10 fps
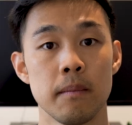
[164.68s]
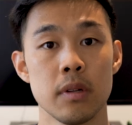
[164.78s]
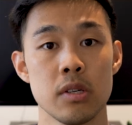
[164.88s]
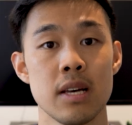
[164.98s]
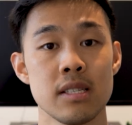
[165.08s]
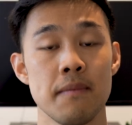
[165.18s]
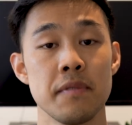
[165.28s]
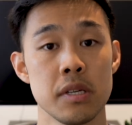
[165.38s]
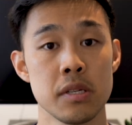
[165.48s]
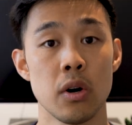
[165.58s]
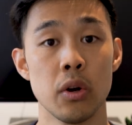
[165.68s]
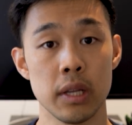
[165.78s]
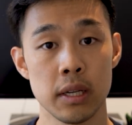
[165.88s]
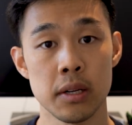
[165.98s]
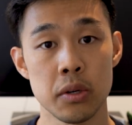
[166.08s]
There's less emphasis on
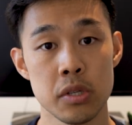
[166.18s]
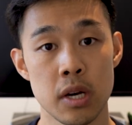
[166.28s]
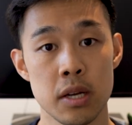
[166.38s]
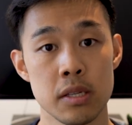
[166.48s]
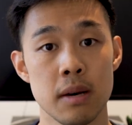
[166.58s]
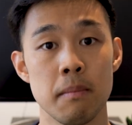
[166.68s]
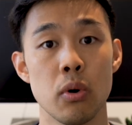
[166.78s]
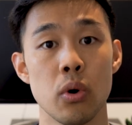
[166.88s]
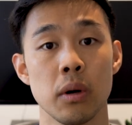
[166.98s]
the clinical science and more